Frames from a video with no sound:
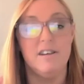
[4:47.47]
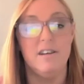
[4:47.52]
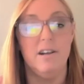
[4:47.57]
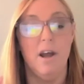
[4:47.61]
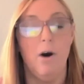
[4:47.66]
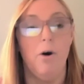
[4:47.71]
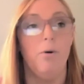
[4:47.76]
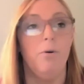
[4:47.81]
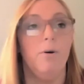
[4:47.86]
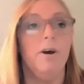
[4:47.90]
You
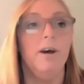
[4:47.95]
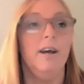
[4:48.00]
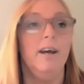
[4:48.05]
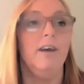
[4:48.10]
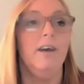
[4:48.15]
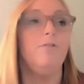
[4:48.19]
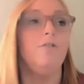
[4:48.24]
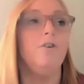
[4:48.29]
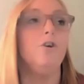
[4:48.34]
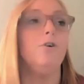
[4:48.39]
know,
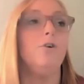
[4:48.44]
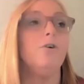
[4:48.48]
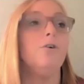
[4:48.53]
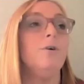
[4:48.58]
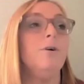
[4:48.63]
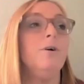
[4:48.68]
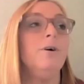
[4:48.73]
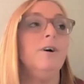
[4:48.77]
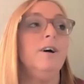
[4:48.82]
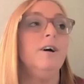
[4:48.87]
if
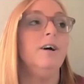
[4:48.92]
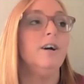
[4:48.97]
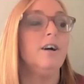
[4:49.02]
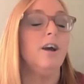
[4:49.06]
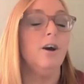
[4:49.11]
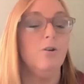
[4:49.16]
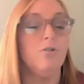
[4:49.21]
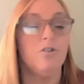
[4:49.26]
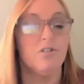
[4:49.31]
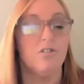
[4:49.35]
you're
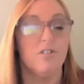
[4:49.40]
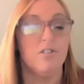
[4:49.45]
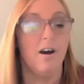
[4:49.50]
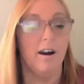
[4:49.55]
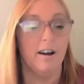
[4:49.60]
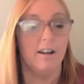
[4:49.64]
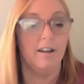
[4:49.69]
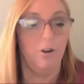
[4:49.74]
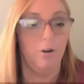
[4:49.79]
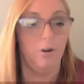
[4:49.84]
coach is
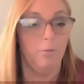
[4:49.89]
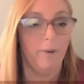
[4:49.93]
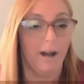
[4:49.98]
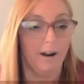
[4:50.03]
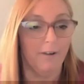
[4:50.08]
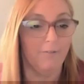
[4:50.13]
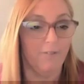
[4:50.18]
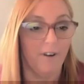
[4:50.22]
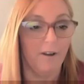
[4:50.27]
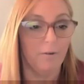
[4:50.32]
talking to you about
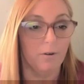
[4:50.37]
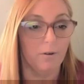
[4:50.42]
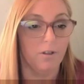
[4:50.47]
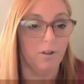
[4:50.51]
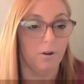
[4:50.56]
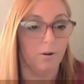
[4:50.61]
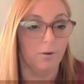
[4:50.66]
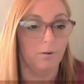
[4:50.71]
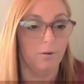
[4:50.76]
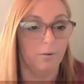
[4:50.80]
a fight with
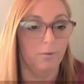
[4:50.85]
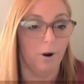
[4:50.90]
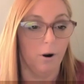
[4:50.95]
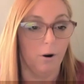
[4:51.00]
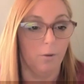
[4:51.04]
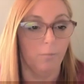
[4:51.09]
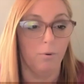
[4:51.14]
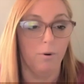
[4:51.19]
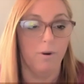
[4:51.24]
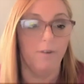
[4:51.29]

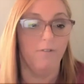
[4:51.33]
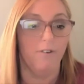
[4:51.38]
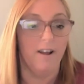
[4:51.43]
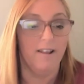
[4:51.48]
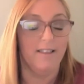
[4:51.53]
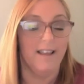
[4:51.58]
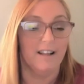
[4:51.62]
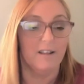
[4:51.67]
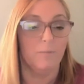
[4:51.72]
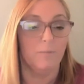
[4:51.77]
her
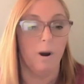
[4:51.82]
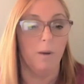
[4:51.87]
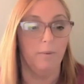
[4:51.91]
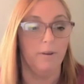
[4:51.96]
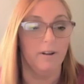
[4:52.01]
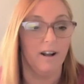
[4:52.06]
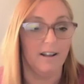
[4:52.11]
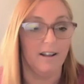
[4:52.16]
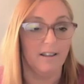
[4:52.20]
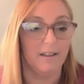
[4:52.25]
boyfriend, that's
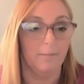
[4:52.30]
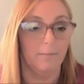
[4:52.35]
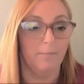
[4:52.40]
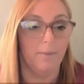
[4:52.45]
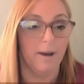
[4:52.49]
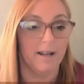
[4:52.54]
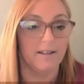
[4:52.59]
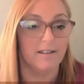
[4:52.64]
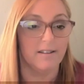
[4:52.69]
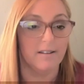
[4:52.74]
probably not the
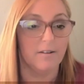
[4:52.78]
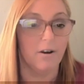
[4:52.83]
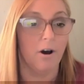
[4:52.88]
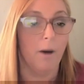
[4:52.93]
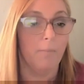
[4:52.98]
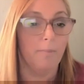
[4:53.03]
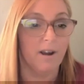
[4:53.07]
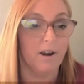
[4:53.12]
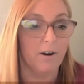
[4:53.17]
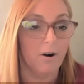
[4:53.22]
best
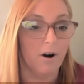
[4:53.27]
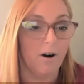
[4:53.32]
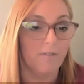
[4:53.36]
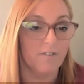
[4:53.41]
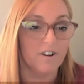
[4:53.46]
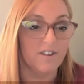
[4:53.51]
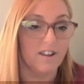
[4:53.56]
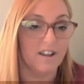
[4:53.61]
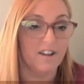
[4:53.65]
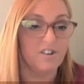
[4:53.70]
topic of
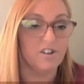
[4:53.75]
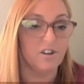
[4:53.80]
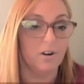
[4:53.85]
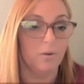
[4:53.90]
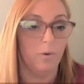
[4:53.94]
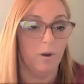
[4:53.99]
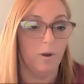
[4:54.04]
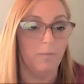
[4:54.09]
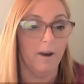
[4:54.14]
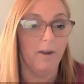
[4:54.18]
conversation.
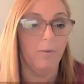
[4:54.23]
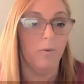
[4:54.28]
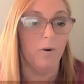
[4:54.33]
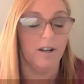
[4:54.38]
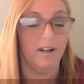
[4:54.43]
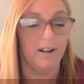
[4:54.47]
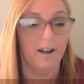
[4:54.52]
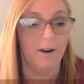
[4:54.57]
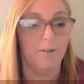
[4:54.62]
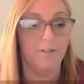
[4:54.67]
And we might
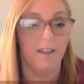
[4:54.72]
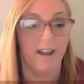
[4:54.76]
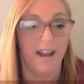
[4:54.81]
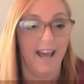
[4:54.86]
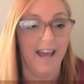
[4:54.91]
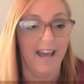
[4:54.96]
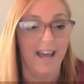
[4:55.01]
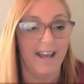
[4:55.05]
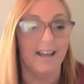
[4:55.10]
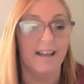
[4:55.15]
want to know that,
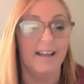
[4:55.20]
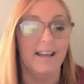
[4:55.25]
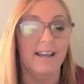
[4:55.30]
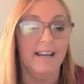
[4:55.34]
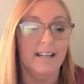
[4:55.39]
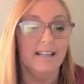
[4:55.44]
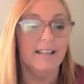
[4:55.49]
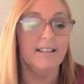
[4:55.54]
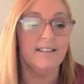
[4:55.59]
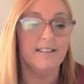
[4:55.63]
hey,
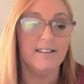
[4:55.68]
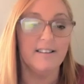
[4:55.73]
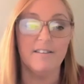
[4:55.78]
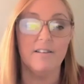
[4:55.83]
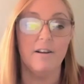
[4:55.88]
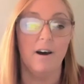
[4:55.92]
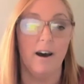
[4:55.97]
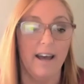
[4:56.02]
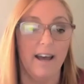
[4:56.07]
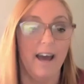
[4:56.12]
this is
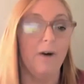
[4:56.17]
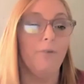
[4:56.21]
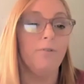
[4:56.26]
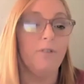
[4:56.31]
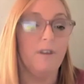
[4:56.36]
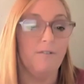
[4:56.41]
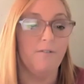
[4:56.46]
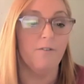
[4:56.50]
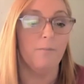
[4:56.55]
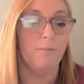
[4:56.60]
not
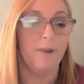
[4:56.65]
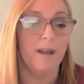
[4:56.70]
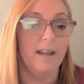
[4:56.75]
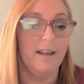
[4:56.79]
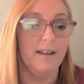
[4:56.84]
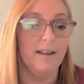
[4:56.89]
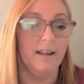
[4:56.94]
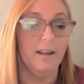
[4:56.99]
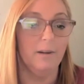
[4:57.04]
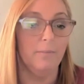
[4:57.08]
healthy for
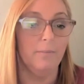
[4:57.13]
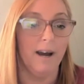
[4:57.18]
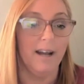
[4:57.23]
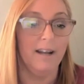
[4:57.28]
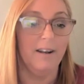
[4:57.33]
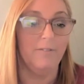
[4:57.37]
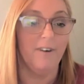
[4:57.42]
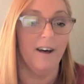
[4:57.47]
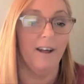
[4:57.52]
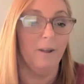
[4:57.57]
me and my
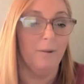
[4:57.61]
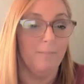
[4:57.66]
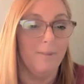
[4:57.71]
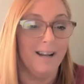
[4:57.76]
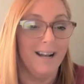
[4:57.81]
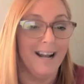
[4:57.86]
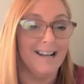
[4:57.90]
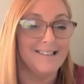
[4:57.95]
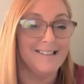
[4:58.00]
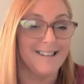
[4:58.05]

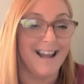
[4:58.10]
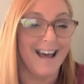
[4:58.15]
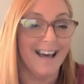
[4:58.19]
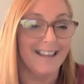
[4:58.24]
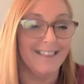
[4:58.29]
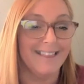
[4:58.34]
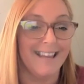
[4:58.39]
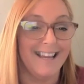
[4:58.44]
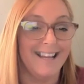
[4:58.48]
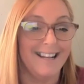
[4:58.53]
development as an
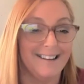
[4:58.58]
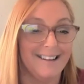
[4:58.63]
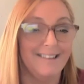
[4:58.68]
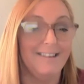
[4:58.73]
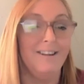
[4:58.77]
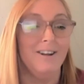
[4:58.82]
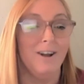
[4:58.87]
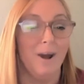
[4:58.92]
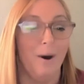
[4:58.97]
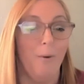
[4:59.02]
athlete,
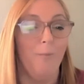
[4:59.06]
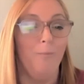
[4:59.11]
you know?